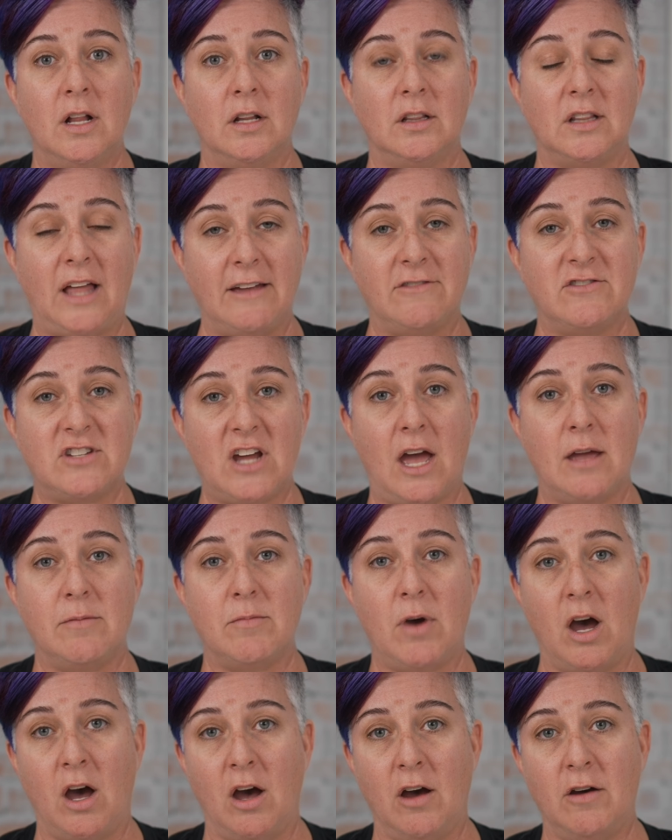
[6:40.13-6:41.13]

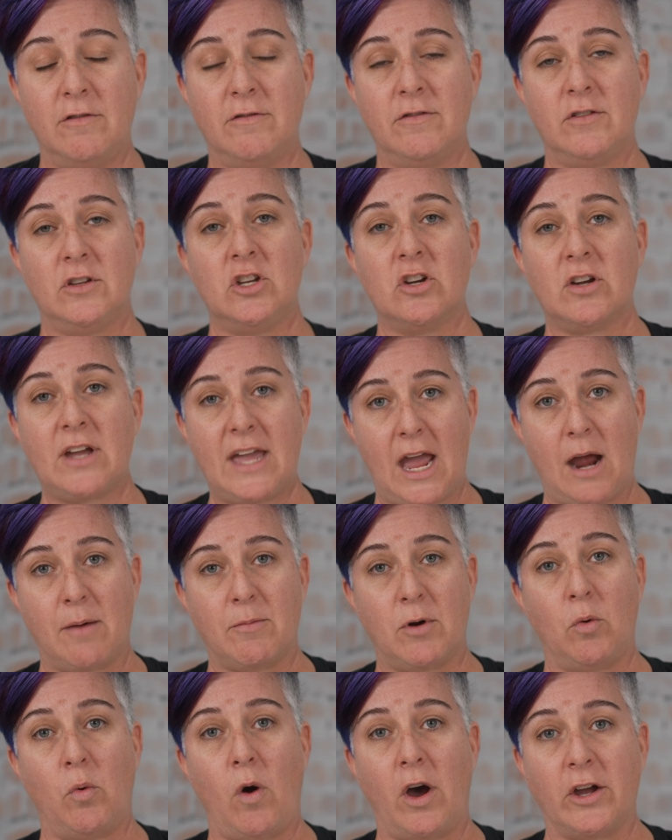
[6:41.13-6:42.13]
lifetime of your
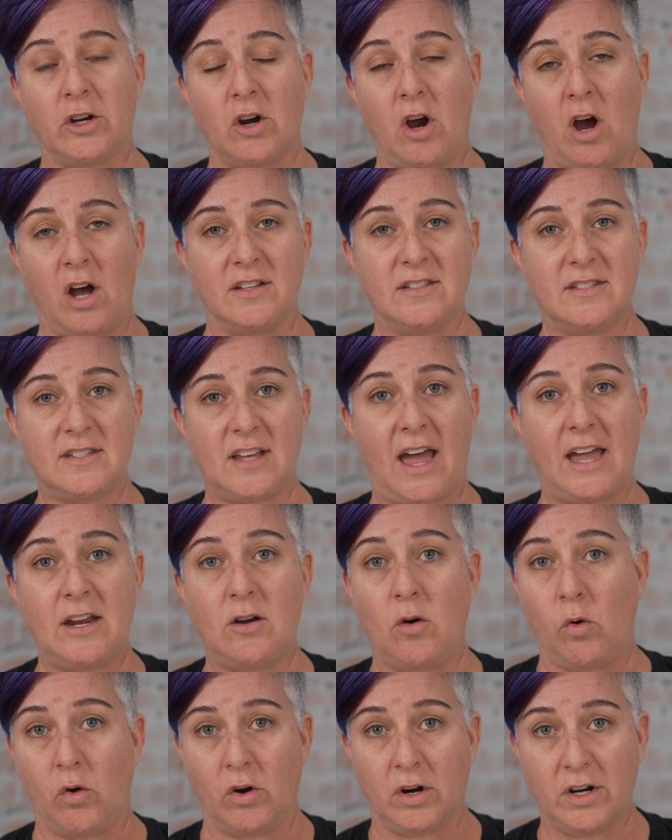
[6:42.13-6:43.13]
camera while you're on site
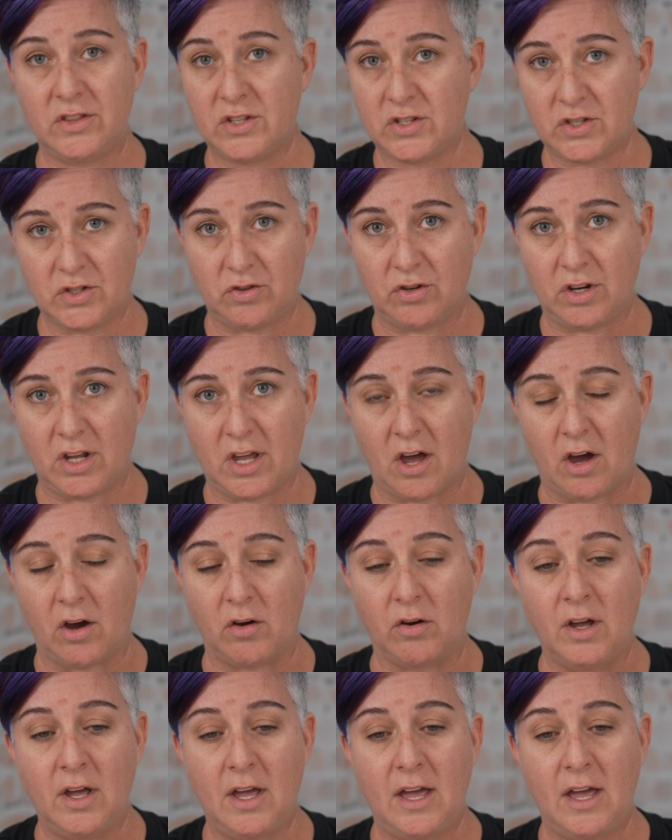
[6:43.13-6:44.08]
or in the studio,